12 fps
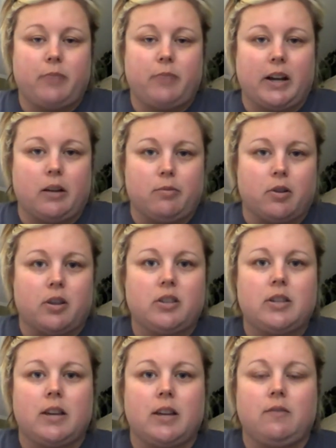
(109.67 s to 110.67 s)
makeup
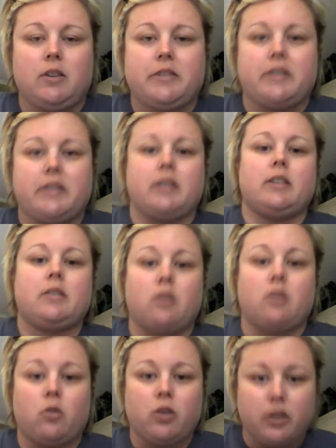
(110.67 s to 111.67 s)
artists have used this
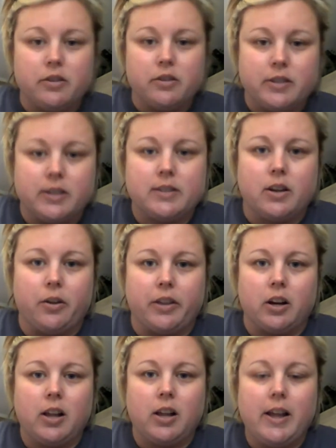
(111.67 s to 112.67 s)
or use this on
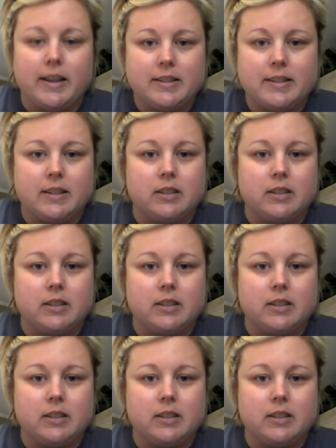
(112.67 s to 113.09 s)
their clients.